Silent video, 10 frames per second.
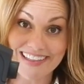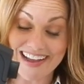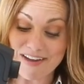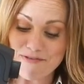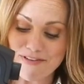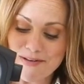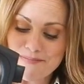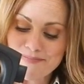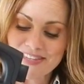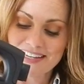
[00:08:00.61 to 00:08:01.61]
live.
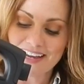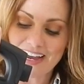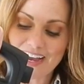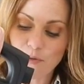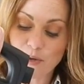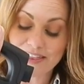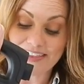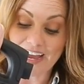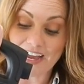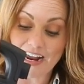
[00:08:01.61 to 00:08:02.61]
With
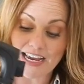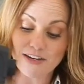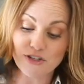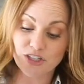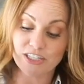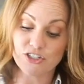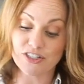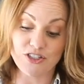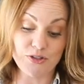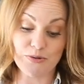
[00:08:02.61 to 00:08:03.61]
that, I usually
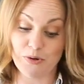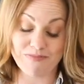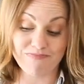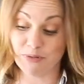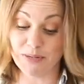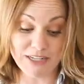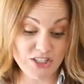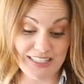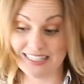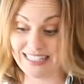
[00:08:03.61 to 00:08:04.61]
just do pretty
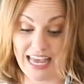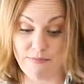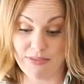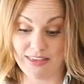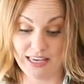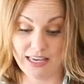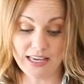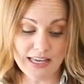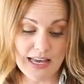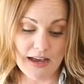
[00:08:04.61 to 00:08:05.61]
much the same
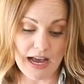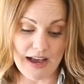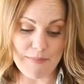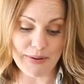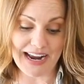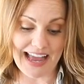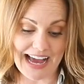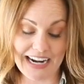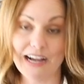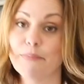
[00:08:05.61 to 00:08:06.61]
thing, but I
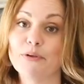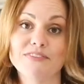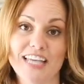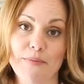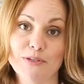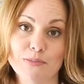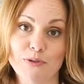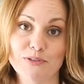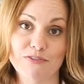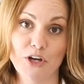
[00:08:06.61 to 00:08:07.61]
add a couple of
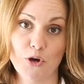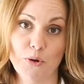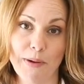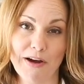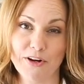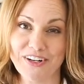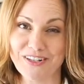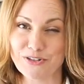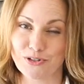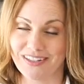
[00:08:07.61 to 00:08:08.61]
tablespoons of cocoa powder
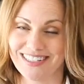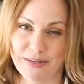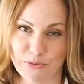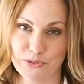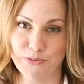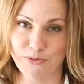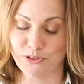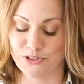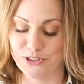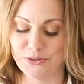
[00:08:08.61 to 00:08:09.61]
and usually a tablespoon
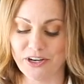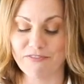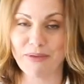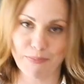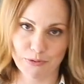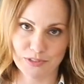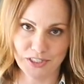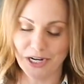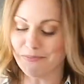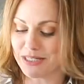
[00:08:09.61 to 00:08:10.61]
or 2 of maple
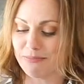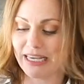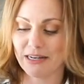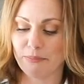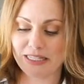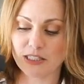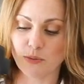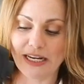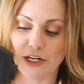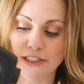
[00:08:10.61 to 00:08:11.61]
syrup to make it a bit
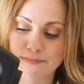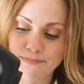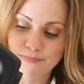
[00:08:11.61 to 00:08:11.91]
sweeter.